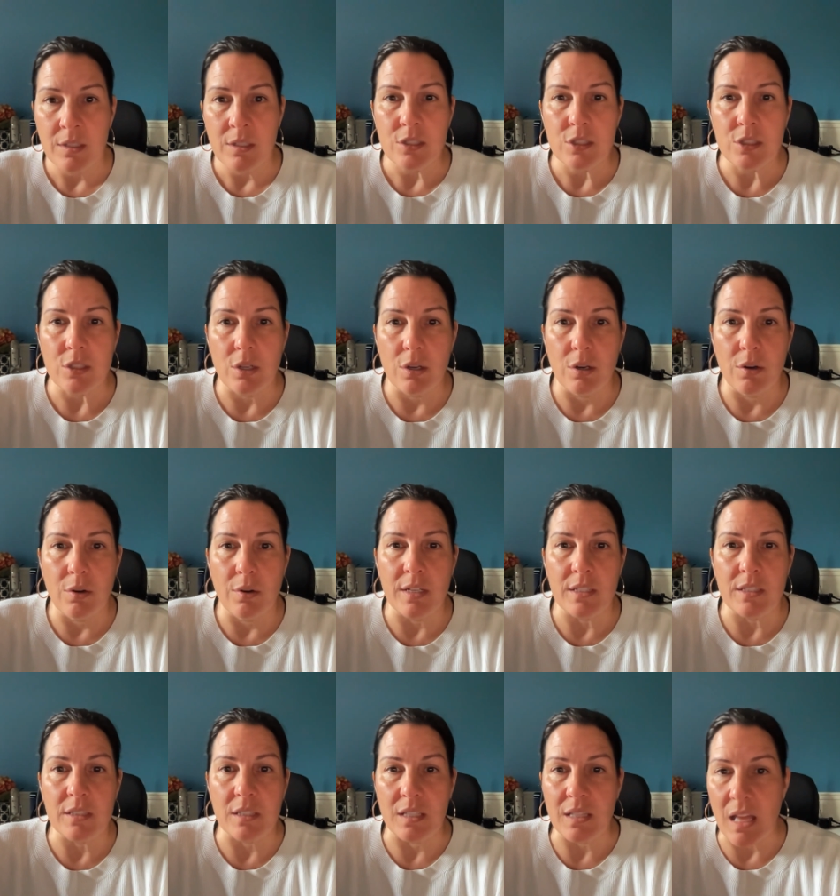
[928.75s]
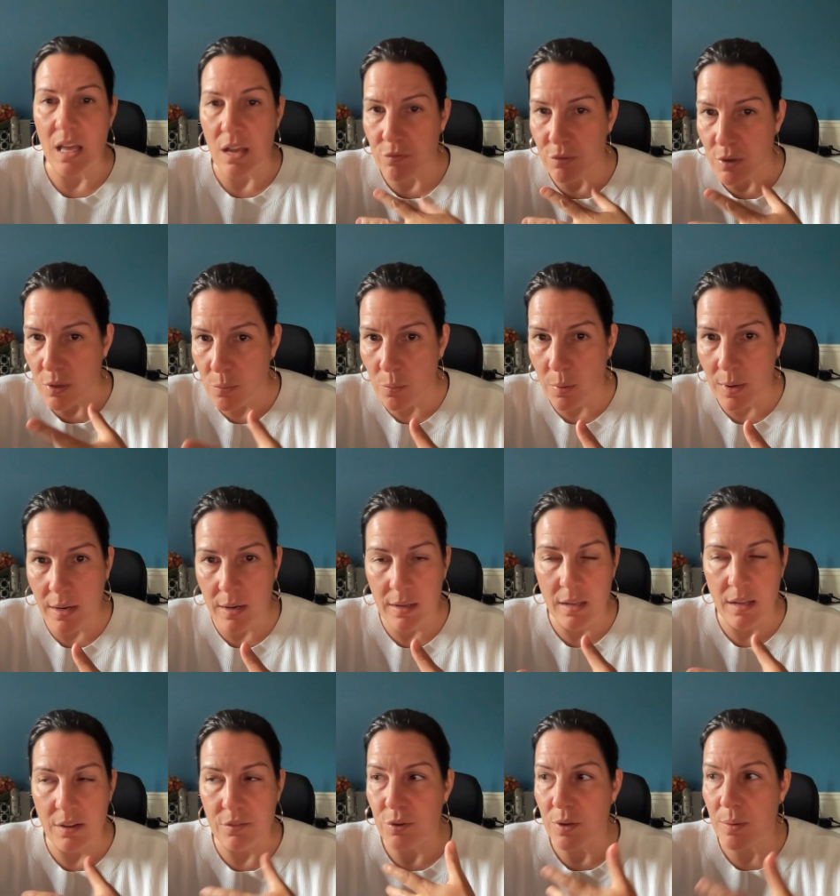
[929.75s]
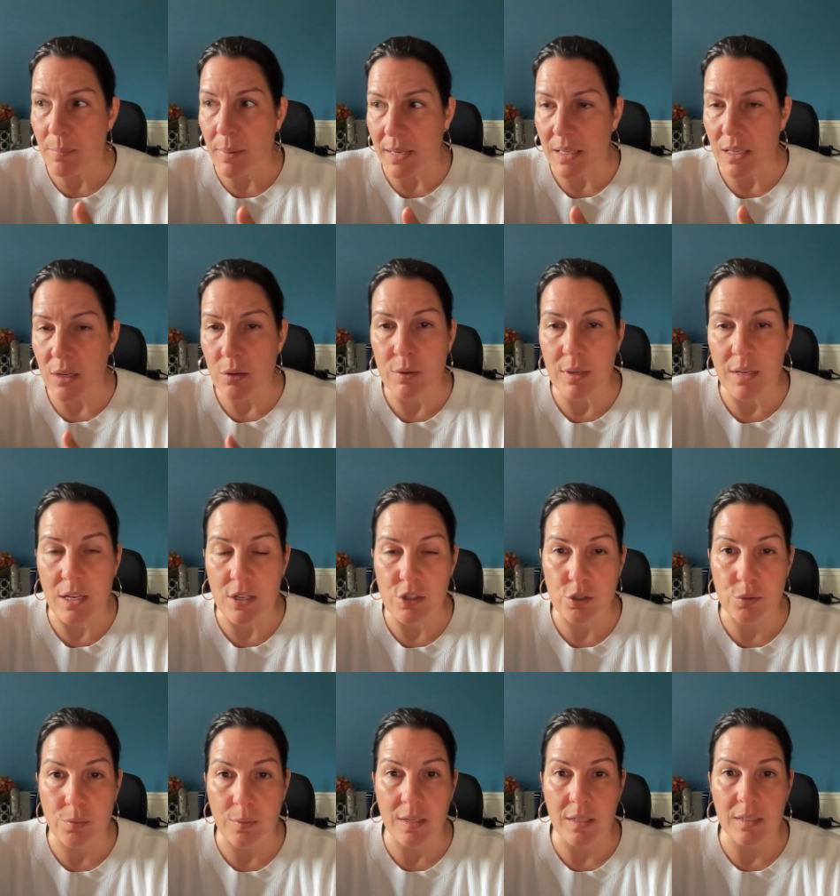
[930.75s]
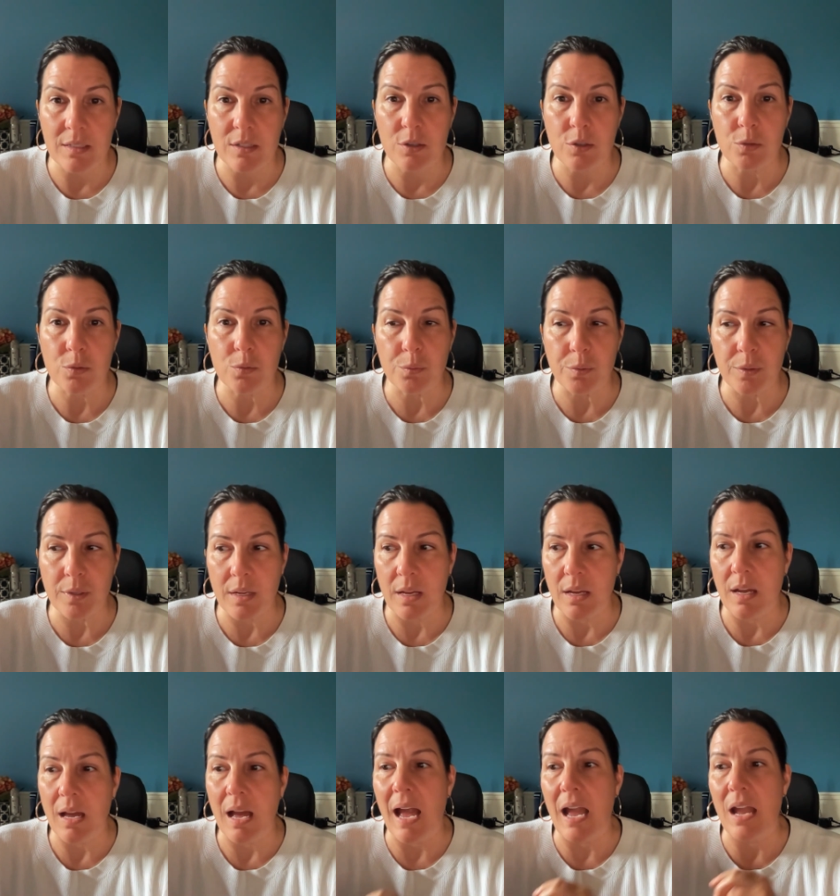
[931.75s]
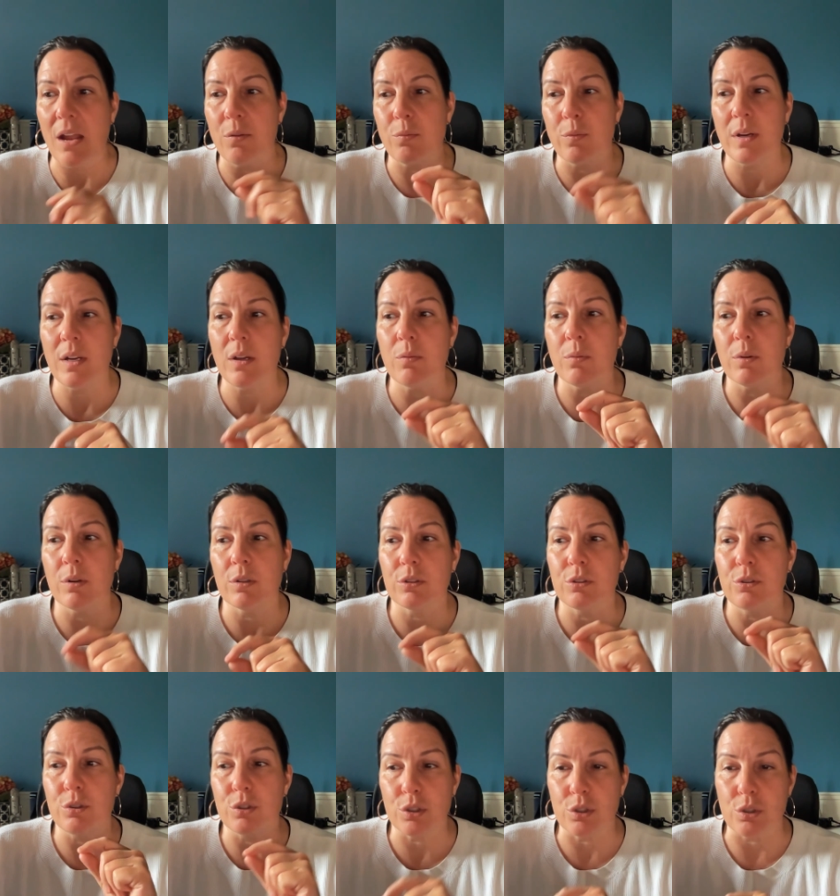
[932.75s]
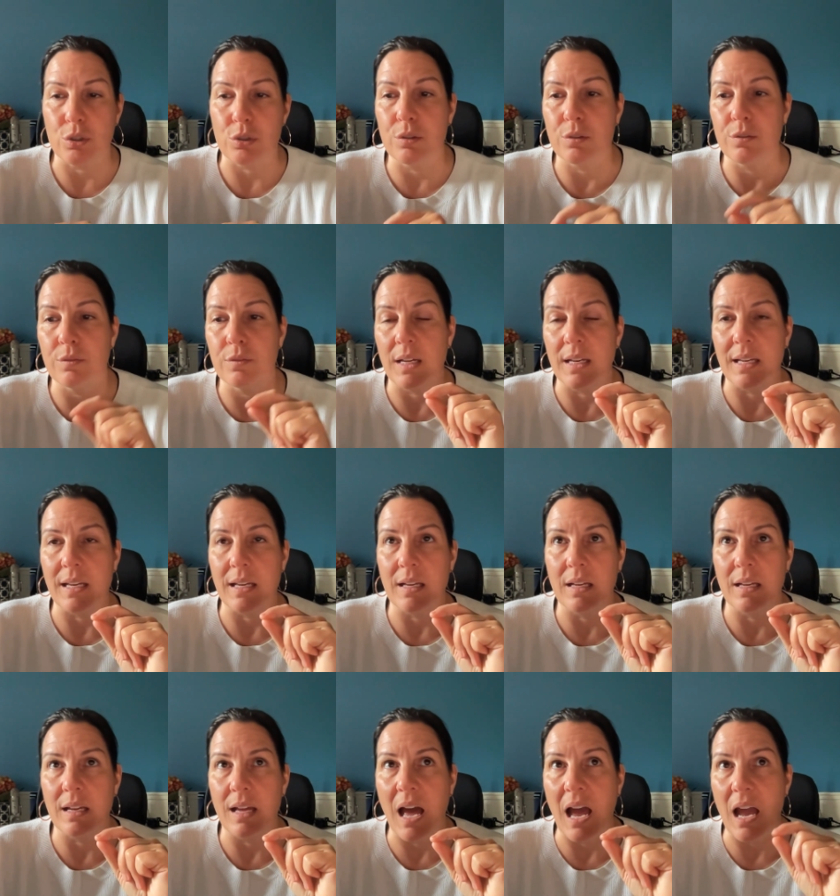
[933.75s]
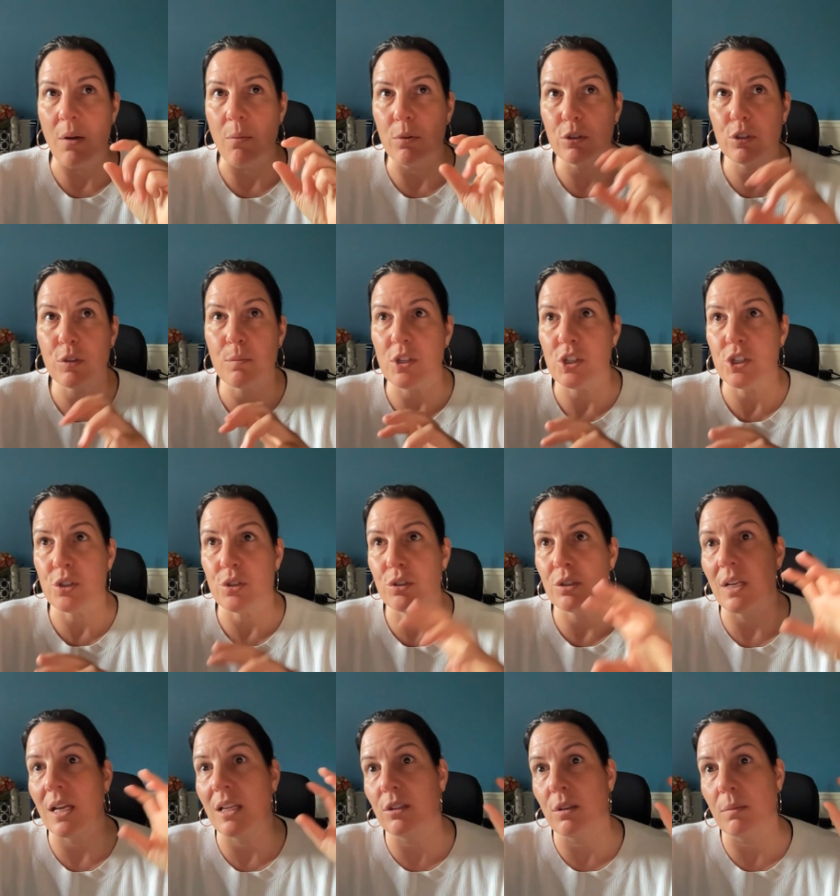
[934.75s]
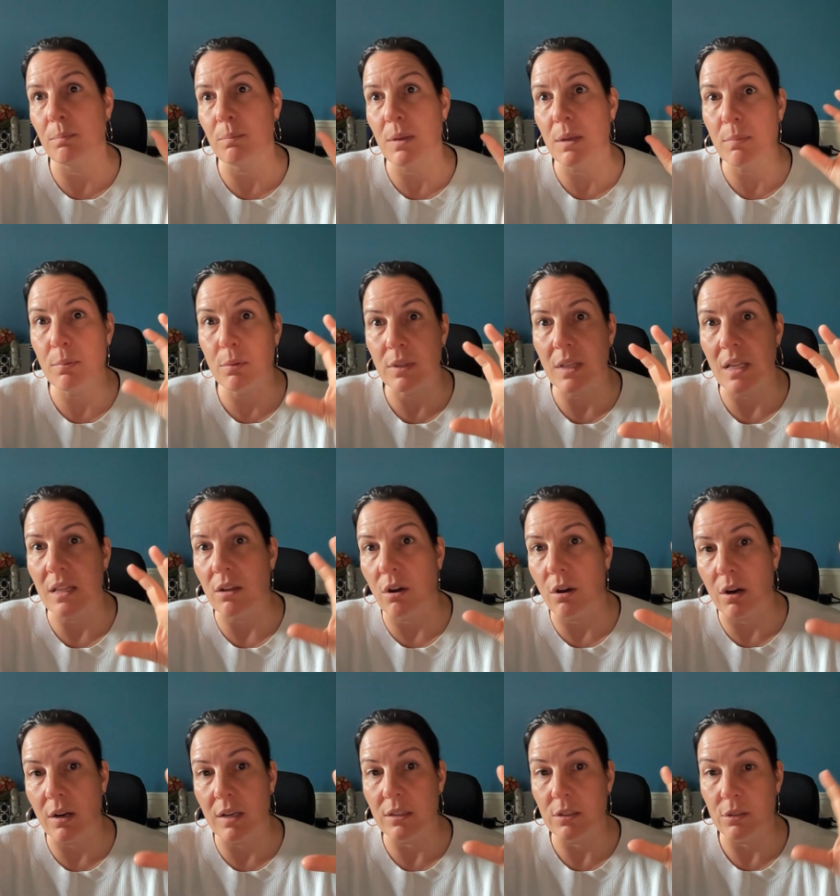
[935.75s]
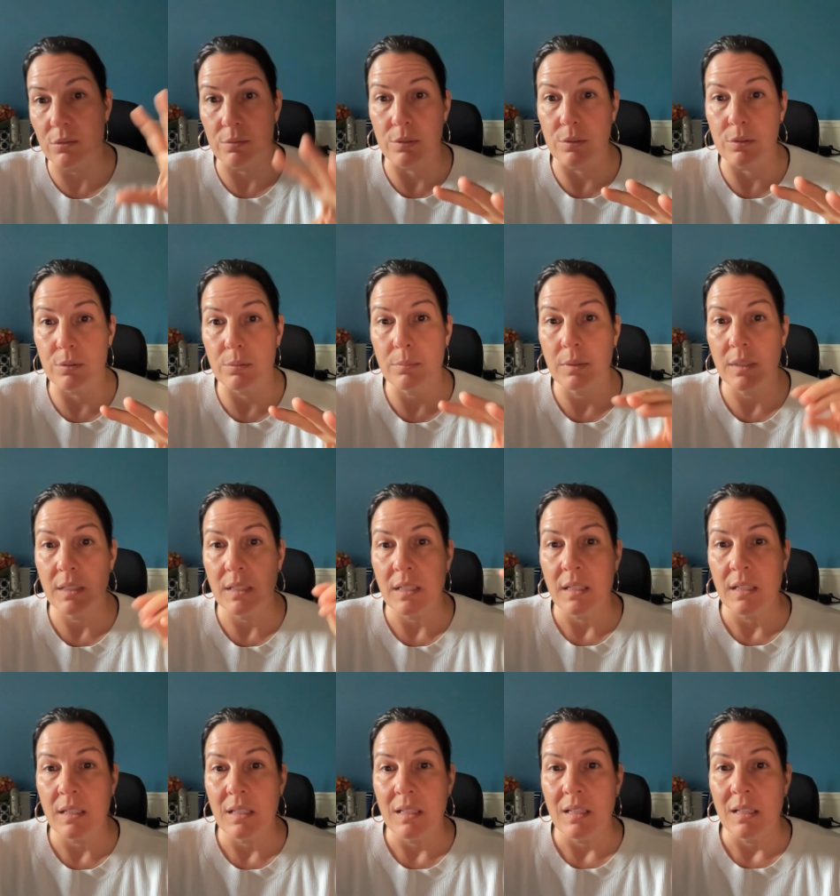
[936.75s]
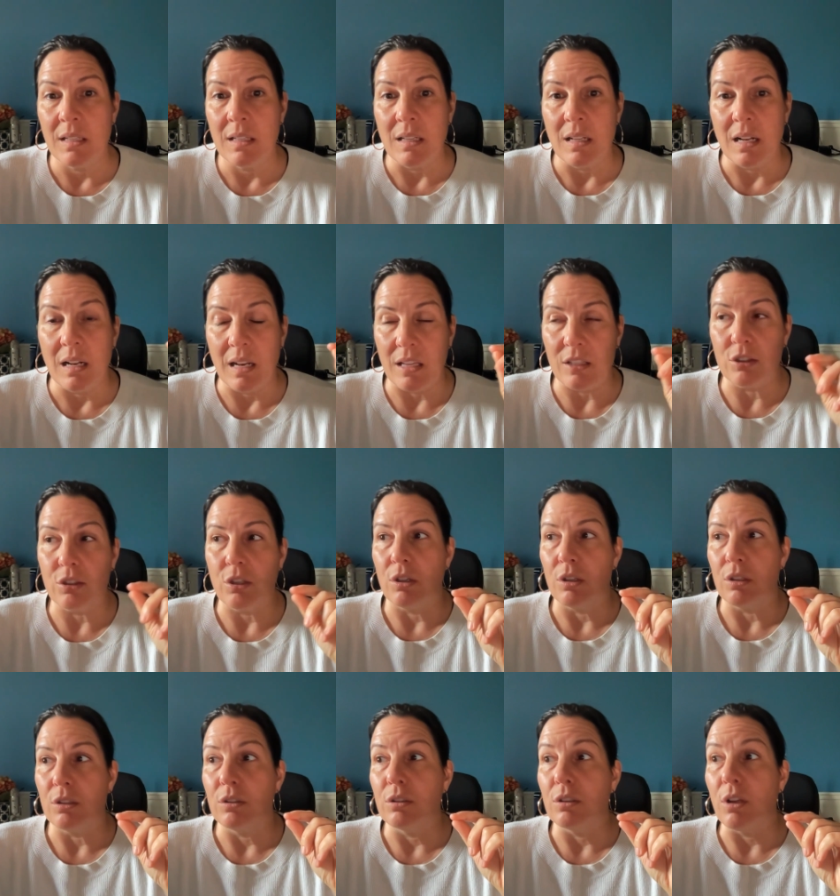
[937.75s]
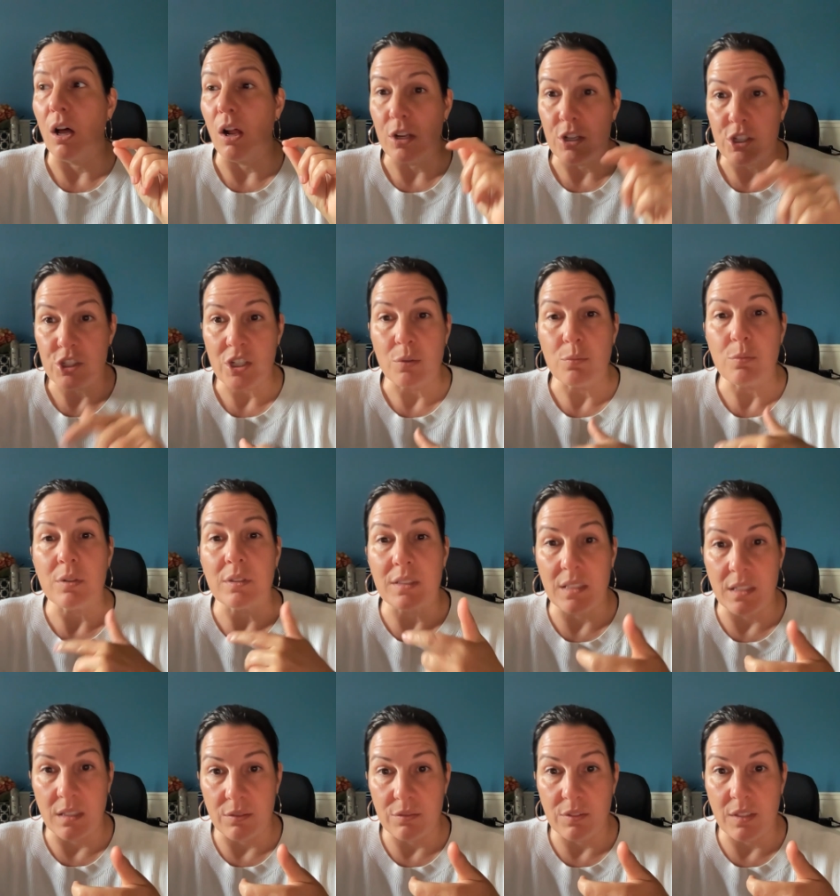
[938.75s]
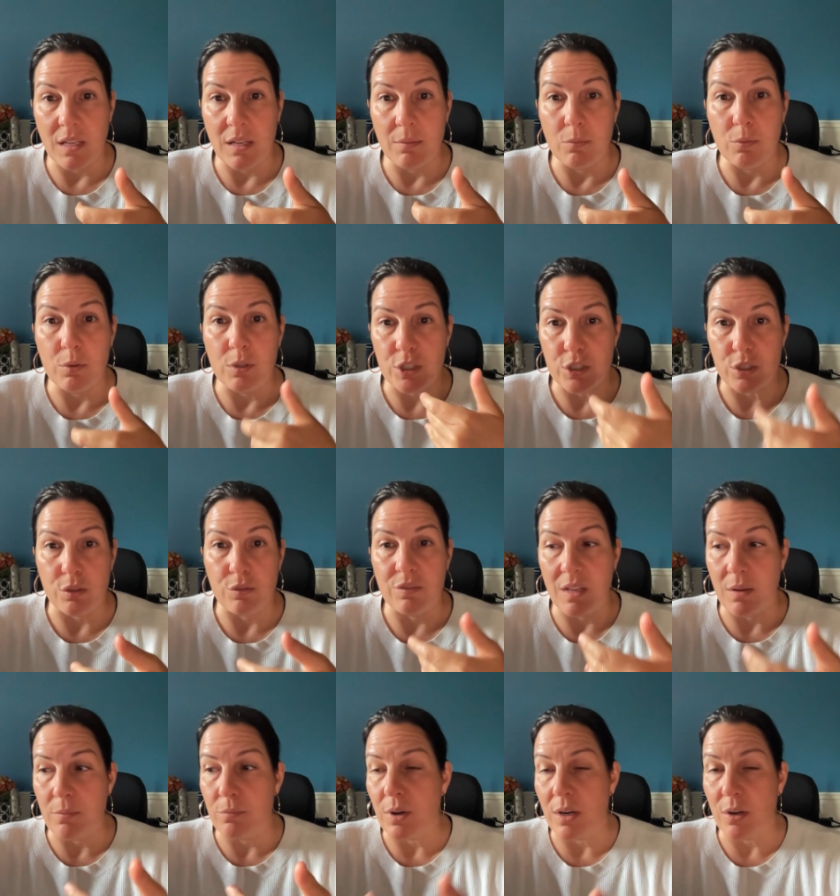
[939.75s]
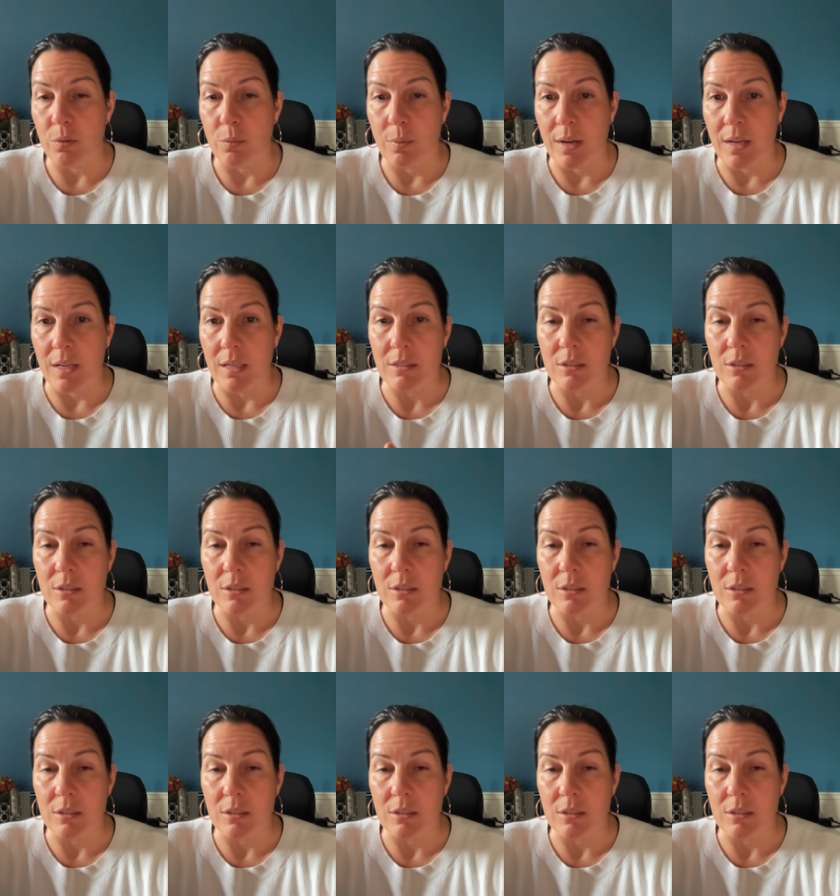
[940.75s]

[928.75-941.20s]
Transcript: So it's not everybody who can join. I really want to serve, I want to be sure that the people that are in the room, like the knowledge I will give them will serve them right away.